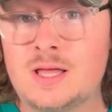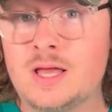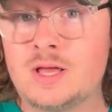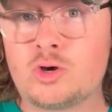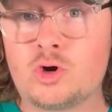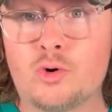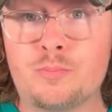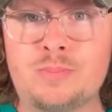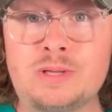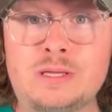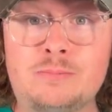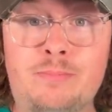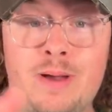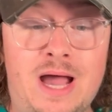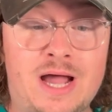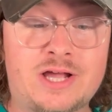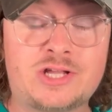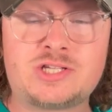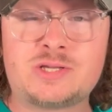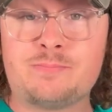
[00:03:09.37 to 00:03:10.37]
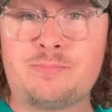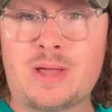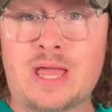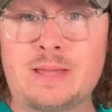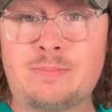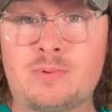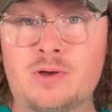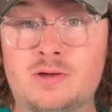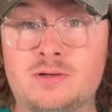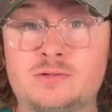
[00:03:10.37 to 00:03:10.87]
could be packaging
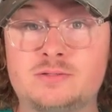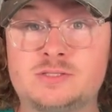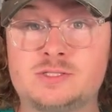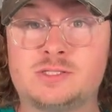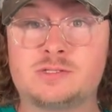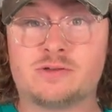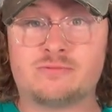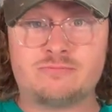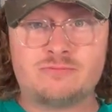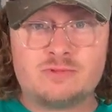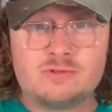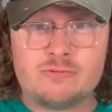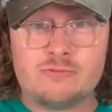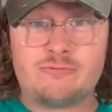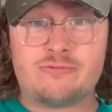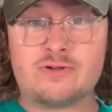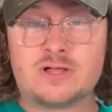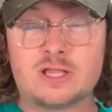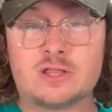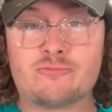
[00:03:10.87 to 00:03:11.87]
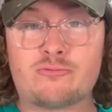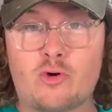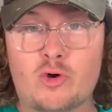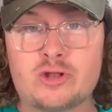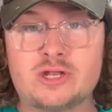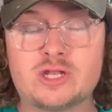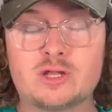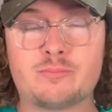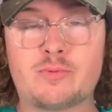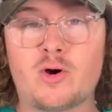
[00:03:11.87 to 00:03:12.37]
paper to fill the
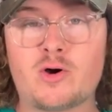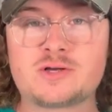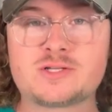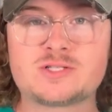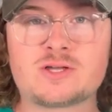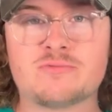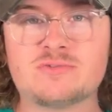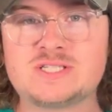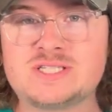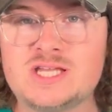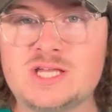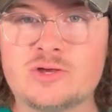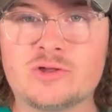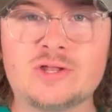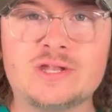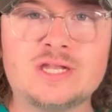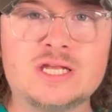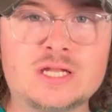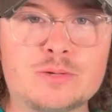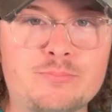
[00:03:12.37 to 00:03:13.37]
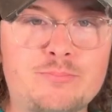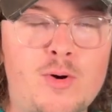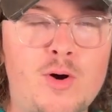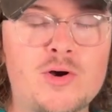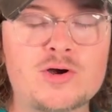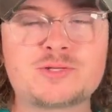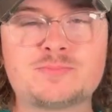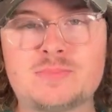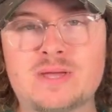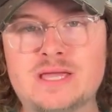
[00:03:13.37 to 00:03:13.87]
void in a box. Obviously, you're going to need a
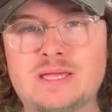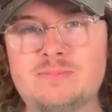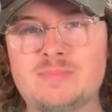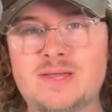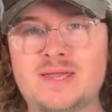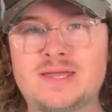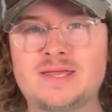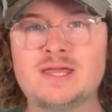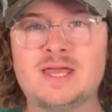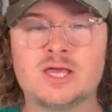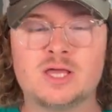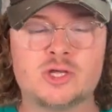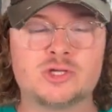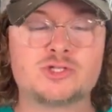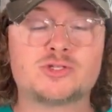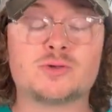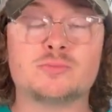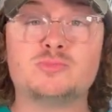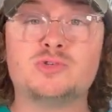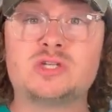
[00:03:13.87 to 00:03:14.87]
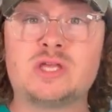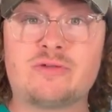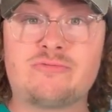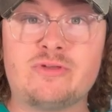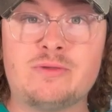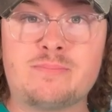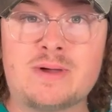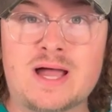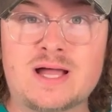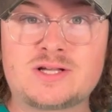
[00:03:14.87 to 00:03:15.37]
box maybe, some
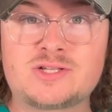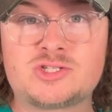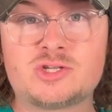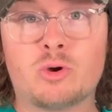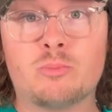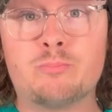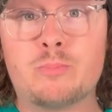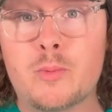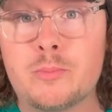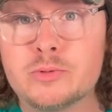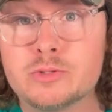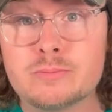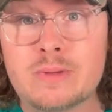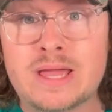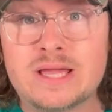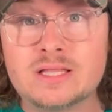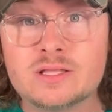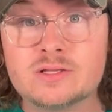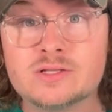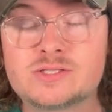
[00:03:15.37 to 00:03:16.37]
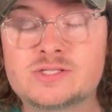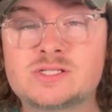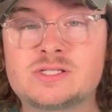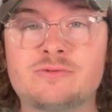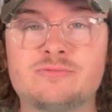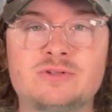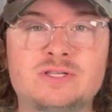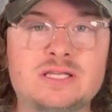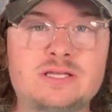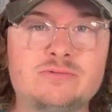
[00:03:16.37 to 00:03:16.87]
jiffy bags, so bubble mailers
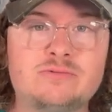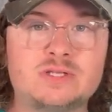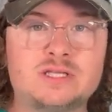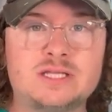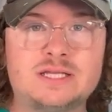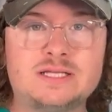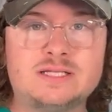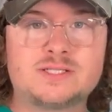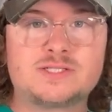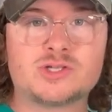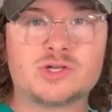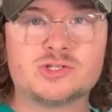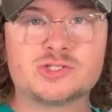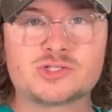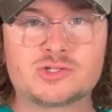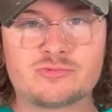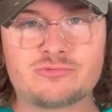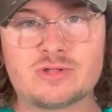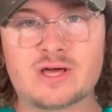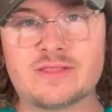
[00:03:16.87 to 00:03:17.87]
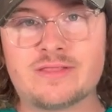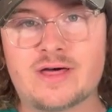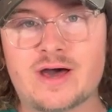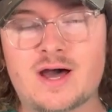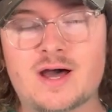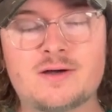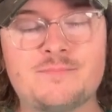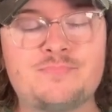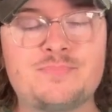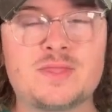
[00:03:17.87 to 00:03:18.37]
for DVDs, certain stuff like
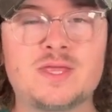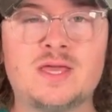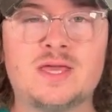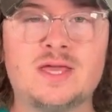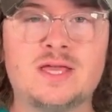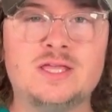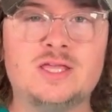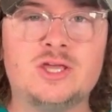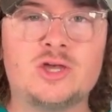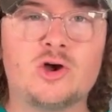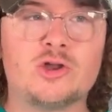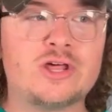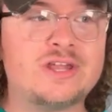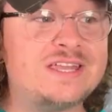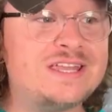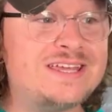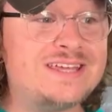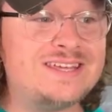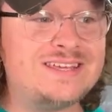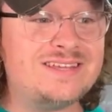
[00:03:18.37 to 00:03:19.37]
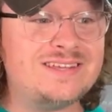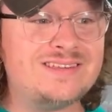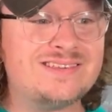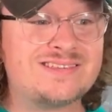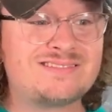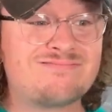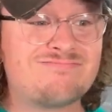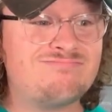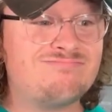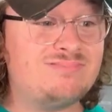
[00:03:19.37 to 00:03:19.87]
that. You're going to need
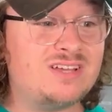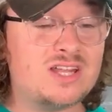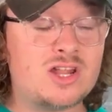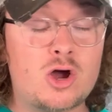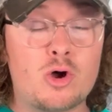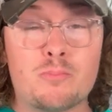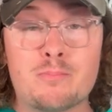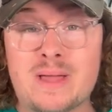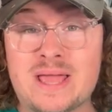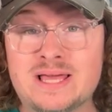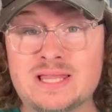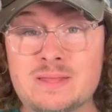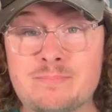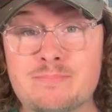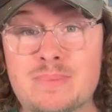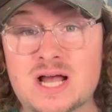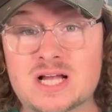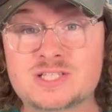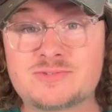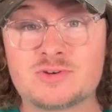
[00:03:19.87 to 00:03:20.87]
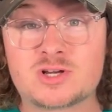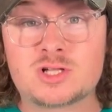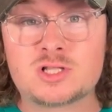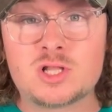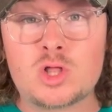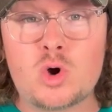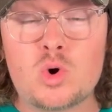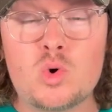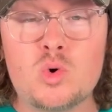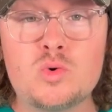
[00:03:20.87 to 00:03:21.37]
you know, mailing bags for
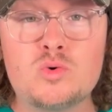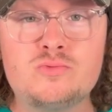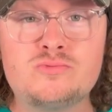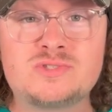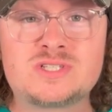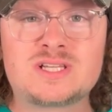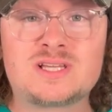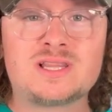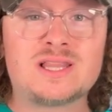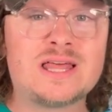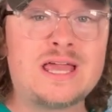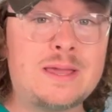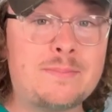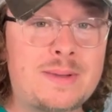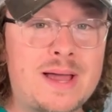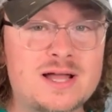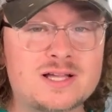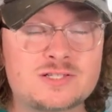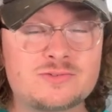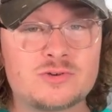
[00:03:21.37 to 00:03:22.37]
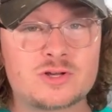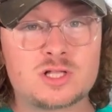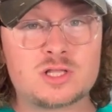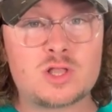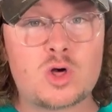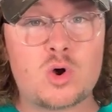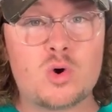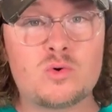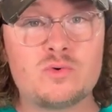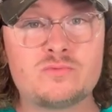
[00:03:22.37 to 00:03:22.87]
clothes, clear bags for
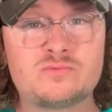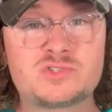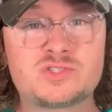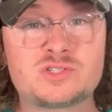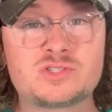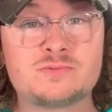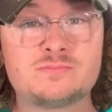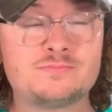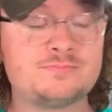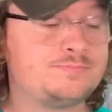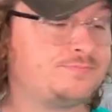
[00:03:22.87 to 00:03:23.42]
clothes.